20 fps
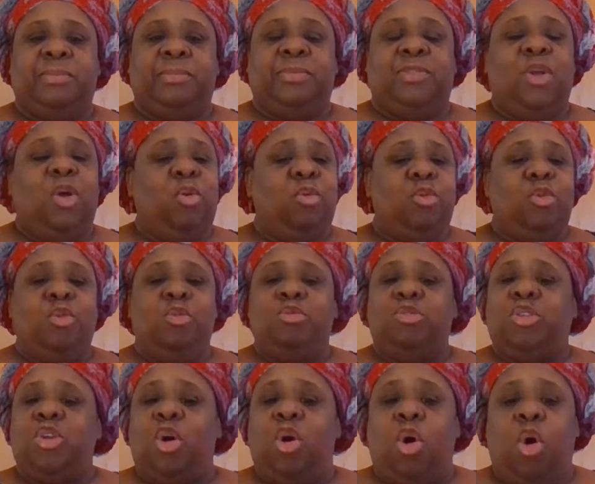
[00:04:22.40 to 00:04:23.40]
Don't
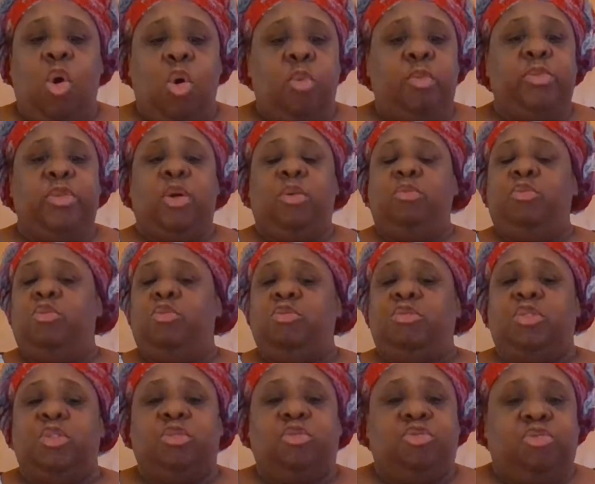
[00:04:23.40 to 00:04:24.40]
lose your hope. Don't
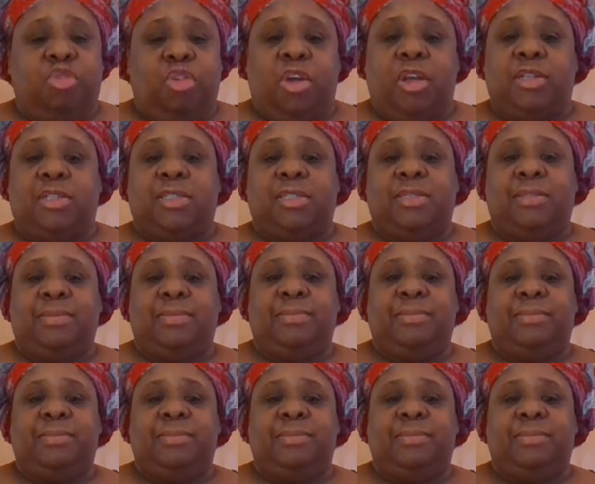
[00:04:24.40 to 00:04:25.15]
lose your trust.